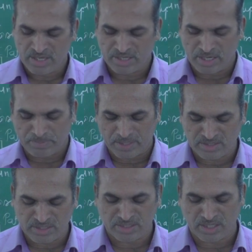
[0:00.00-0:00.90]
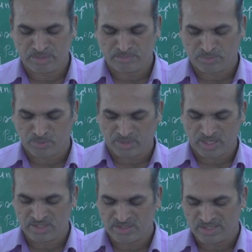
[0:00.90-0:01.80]
representing
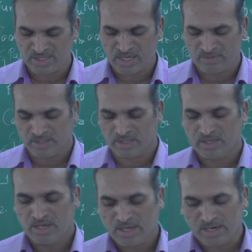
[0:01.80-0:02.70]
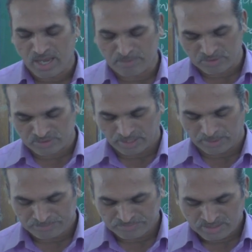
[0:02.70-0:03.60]
progress in our laboratory.